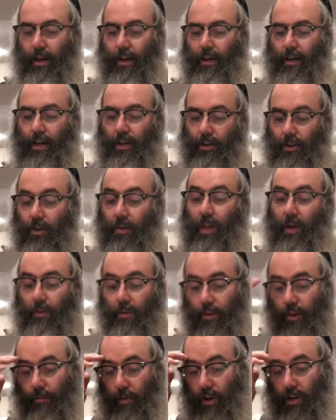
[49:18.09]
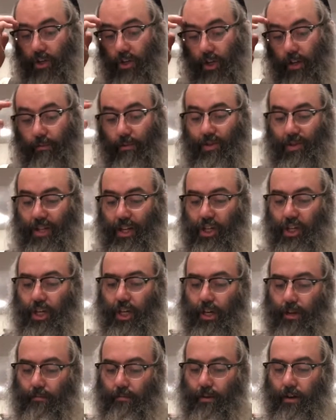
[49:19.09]
He knew that when the Rebbe Nachman was teaching
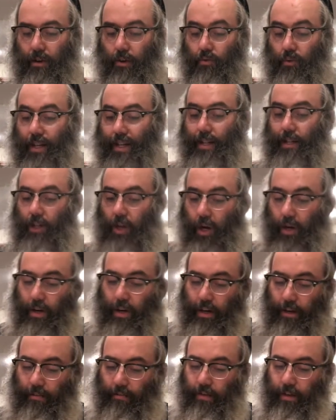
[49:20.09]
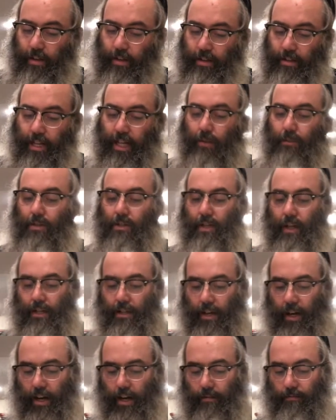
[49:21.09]
him written Torah, that it was
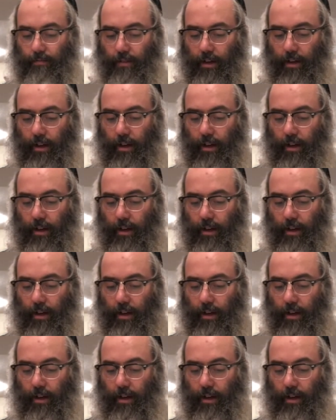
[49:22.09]
daytime.